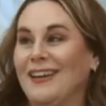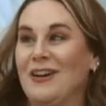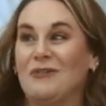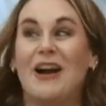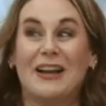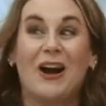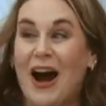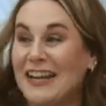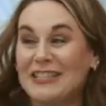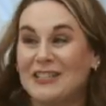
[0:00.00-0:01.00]
What
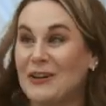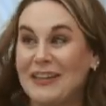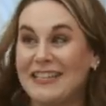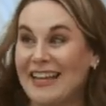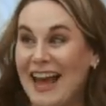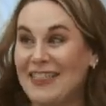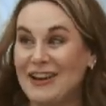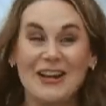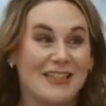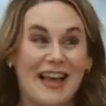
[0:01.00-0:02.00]
God has joined
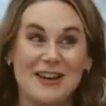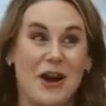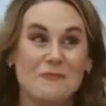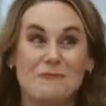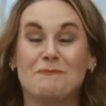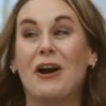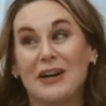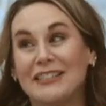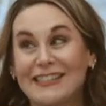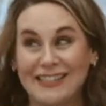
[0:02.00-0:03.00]
together, let no
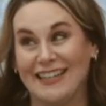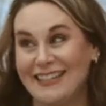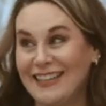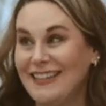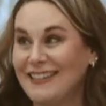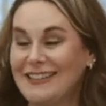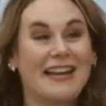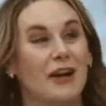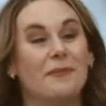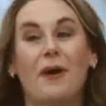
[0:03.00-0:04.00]
person
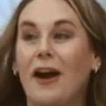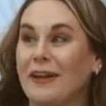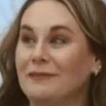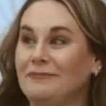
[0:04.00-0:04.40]
tear apart.